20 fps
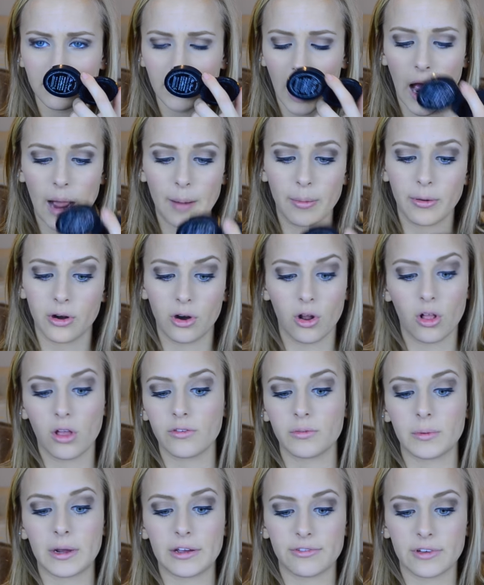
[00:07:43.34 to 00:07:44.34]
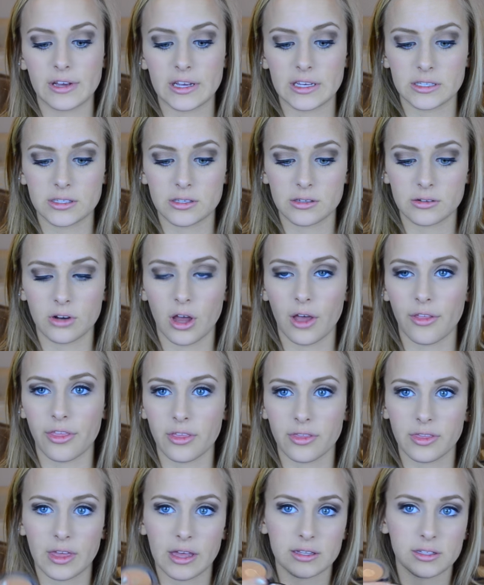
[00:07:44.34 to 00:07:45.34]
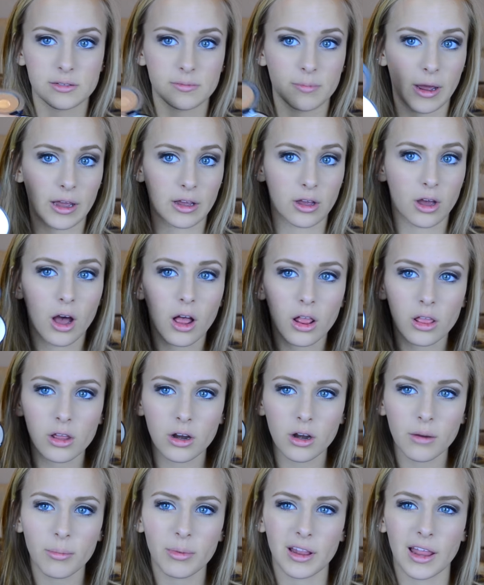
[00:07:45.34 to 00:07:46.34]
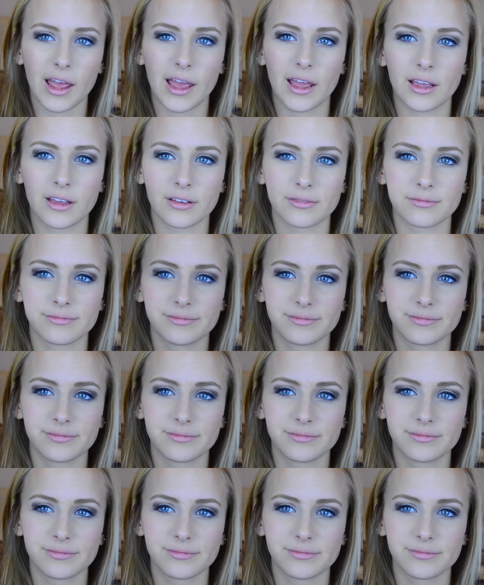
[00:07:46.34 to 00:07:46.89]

I put it all over my face. Not that that's my color, but like